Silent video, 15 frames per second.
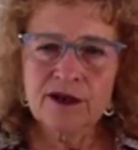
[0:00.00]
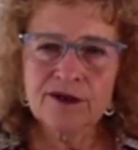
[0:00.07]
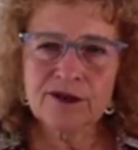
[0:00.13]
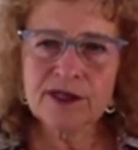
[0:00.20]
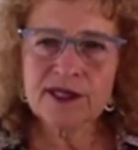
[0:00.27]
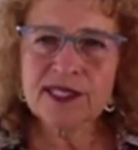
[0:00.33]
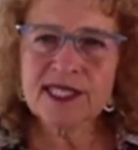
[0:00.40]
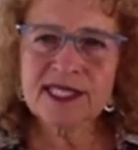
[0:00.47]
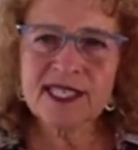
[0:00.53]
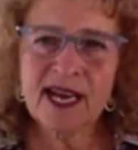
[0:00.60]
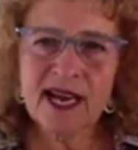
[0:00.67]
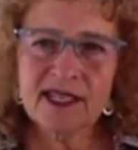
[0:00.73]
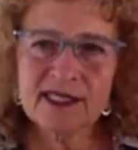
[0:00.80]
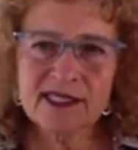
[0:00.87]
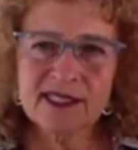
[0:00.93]
Fruit
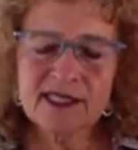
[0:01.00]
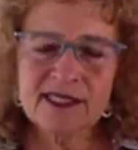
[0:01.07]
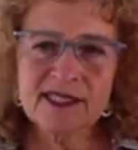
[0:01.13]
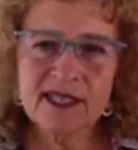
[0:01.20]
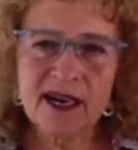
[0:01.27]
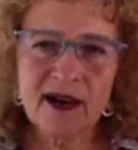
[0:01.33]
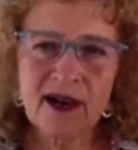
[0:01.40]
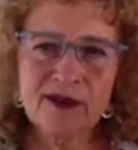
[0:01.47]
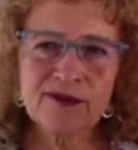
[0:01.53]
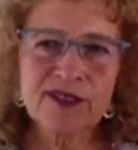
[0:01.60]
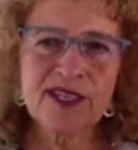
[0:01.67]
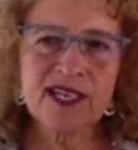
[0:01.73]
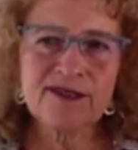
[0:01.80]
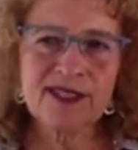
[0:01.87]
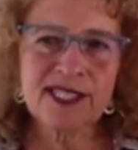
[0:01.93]
salads
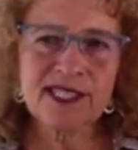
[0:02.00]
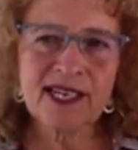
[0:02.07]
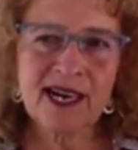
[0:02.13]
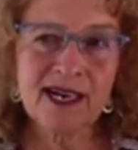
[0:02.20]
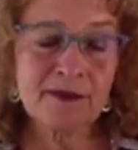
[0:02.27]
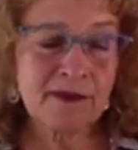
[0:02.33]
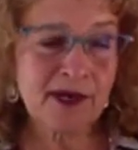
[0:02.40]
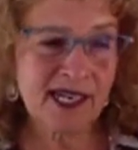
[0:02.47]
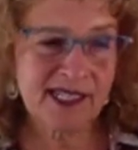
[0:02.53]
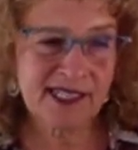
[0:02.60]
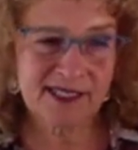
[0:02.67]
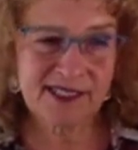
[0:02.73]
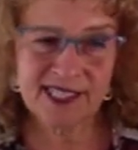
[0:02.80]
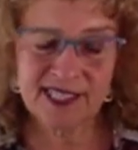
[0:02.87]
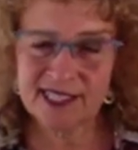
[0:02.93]
often have a non
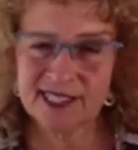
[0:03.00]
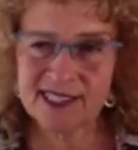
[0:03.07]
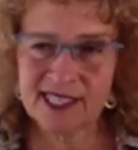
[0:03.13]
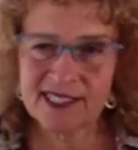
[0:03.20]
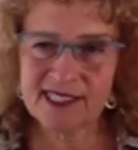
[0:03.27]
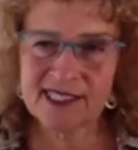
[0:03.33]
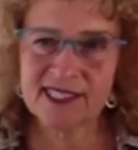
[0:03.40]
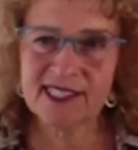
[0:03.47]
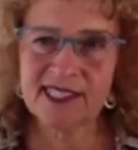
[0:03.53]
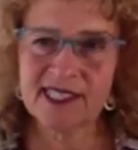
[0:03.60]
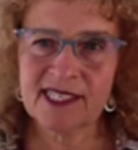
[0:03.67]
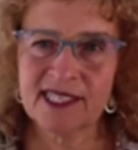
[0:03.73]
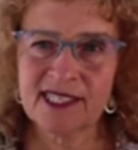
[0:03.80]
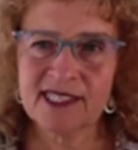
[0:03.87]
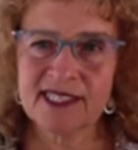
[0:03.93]
binary
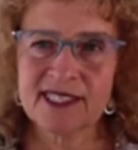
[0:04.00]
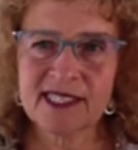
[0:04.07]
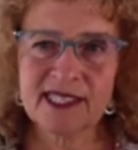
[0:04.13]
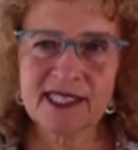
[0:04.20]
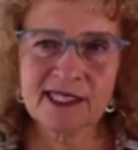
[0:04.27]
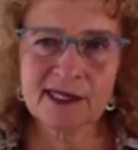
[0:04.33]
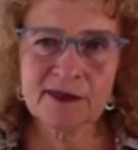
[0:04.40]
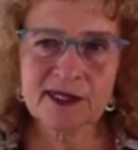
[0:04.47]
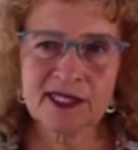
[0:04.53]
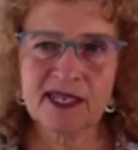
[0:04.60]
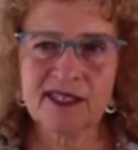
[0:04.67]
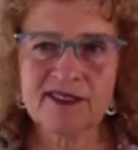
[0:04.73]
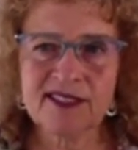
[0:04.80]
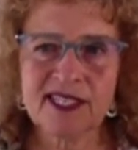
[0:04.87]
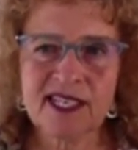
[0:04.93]
identity, seeing
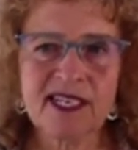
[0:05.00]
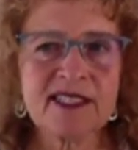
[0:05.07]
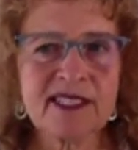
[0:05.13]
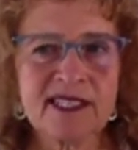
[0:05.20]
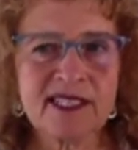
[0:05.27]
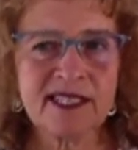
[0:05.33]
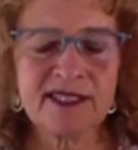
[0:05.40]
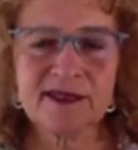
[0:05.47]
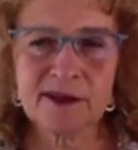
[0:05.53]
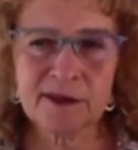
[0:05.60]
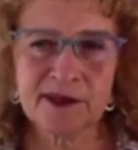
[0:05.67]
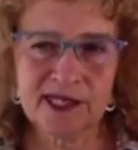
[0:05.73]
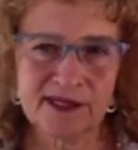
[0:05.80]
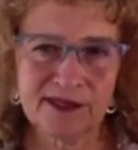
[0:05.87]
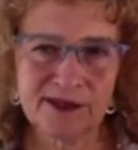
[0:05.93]
themselves as neither
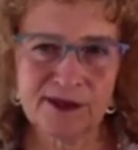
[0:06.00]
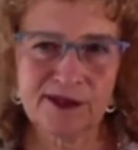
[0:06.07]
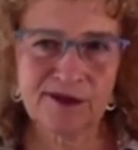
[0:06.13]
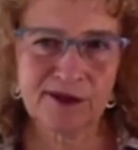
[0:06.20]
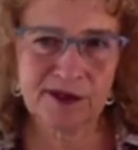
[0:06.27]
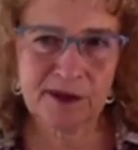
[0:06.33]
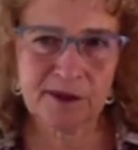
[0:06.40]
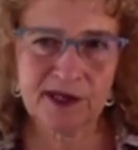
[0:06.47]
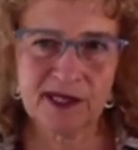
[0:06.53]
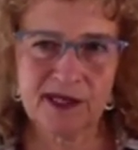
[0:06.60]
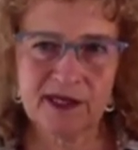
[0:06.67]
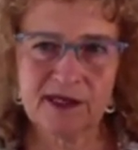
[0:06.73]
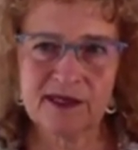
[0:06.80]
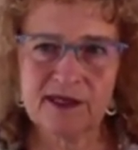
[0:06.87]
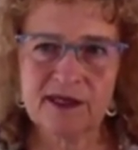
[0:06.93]
male nor
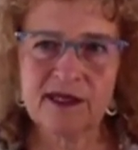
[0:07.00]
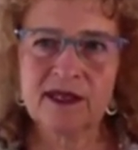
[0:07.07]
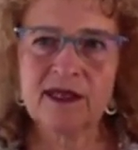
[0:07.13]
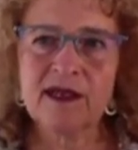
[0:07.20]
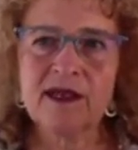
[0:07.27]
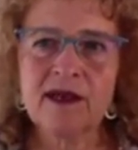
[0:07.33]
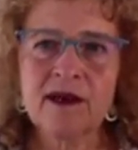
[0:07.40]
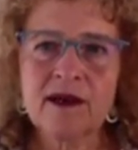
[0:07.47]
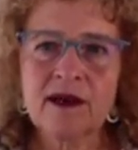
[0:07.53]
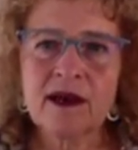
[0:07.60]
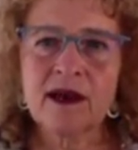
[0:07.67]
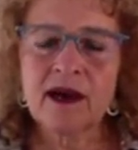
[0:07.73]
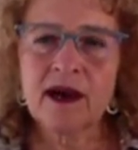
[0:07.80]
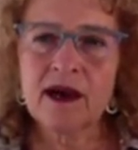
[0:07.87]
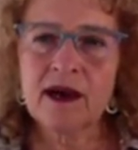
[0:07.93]
female,
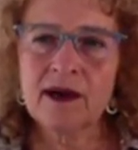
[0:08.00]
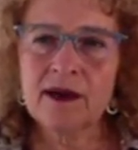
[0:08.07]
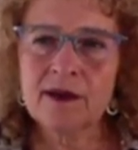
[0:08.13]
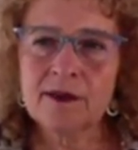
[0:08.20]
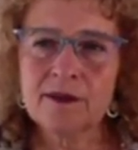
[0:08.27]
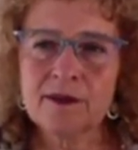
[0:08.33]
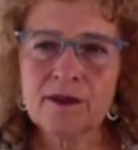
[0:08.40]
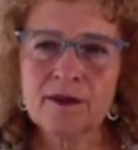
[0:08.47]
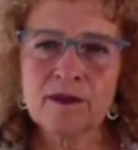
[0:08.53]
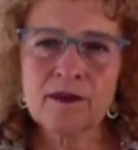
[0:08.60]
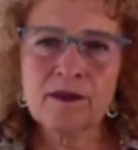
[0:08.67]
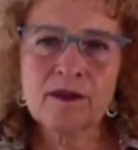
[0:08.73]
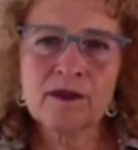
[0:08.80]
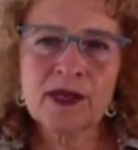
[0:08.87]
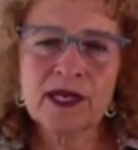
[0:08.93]
um,
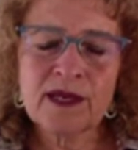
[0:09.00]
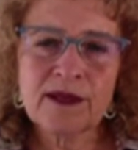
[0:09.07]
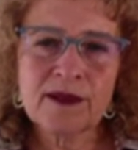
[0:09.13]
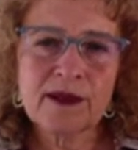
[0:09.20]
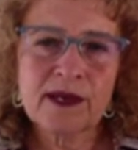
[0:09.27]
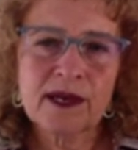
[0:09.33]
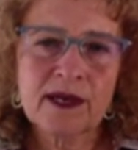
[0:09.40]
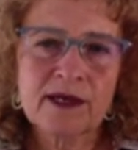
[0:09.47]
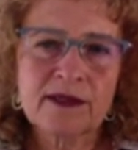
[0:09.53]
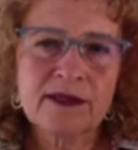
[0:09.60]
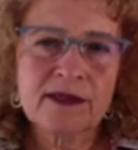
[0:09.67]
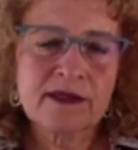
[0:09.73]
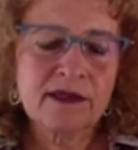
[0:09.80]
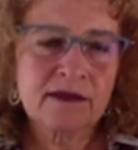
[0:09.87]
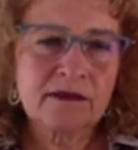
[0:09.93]
either
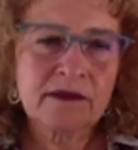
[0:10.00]
as